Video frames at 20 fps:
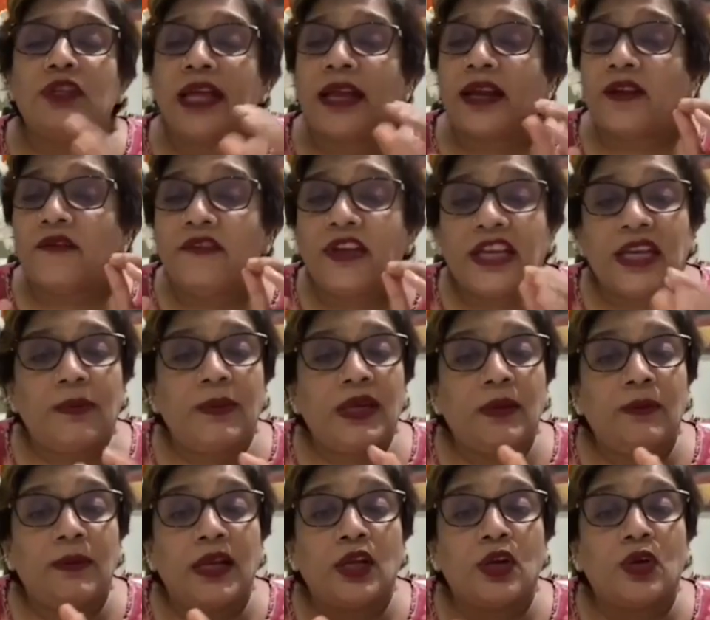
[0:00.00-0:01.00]
are very
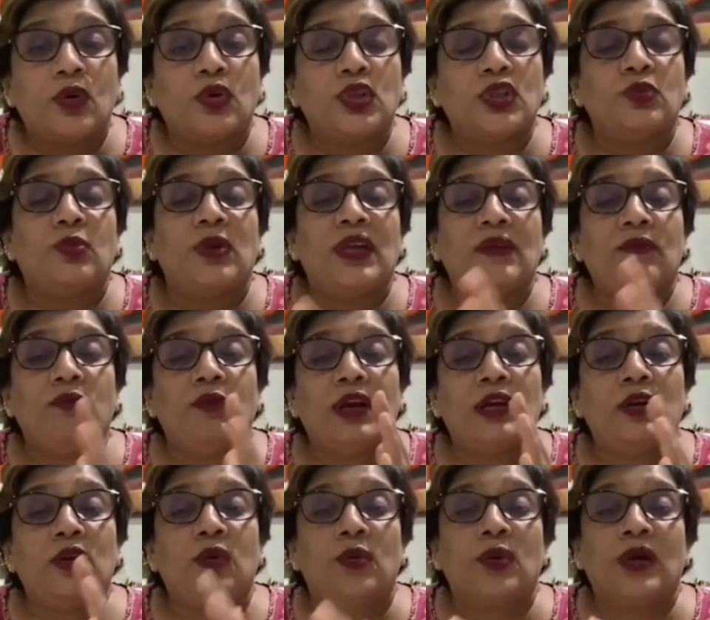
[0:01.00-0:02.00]
minimal growth, we
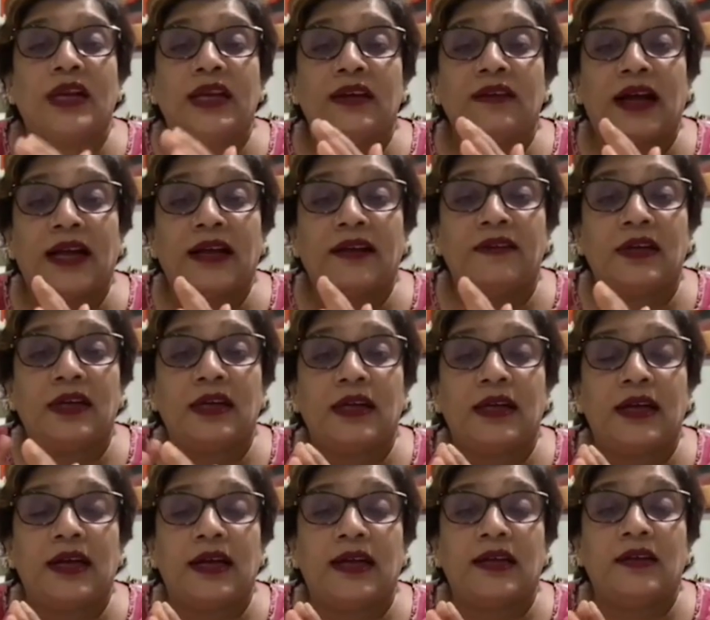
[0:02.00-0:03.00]
don't
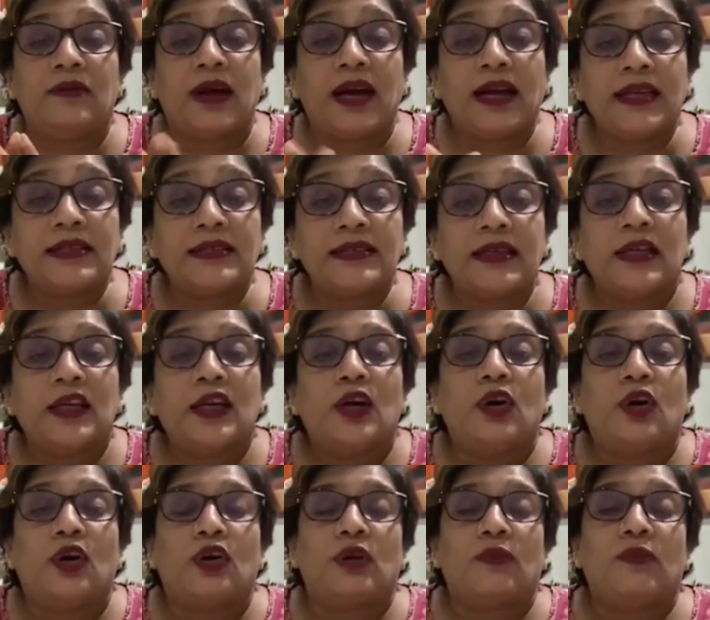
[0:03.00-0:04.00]
advise
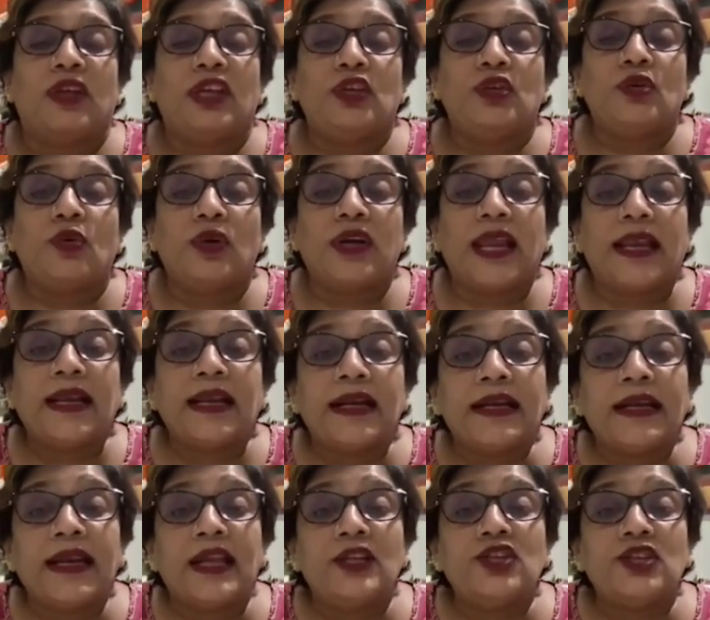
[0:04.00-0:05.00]
or we don't
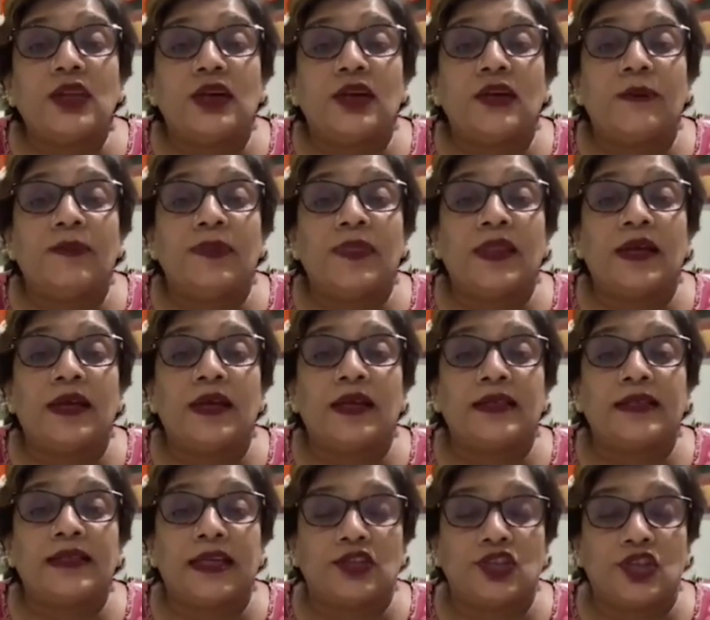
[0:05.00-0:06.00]
encourage
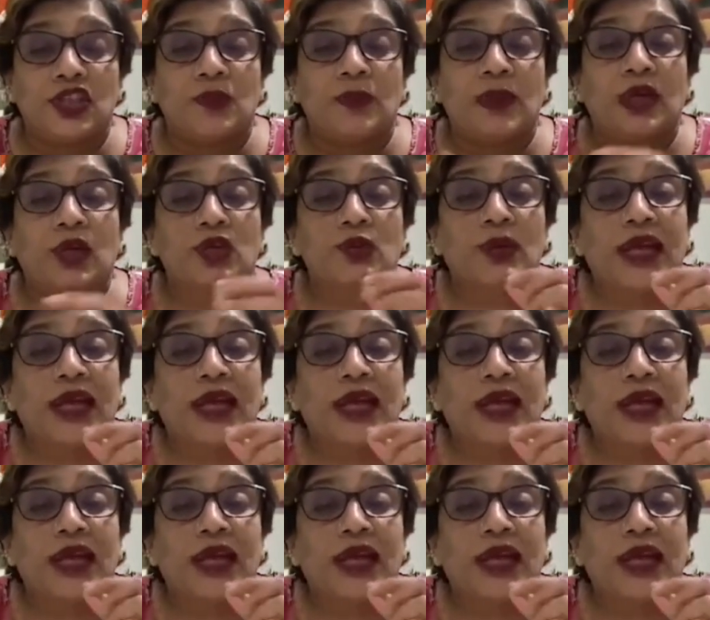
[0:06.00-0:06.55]
sessions, because we can